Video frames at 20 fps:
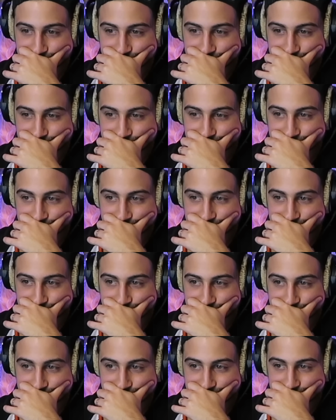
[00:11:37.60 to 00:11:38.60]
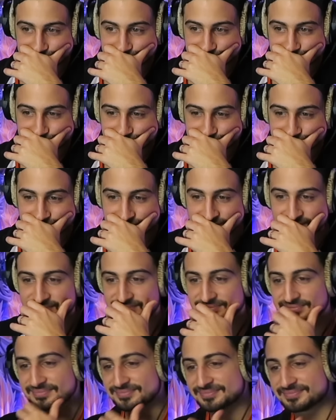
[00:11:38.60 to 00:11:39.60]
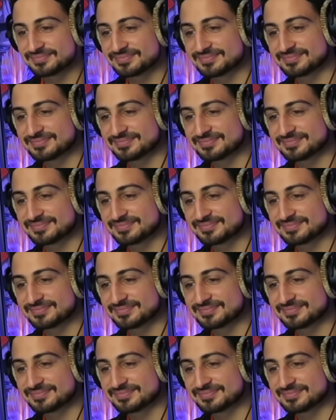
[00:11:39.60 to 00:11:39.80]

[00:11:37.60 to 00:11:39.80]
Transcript: (not speaking)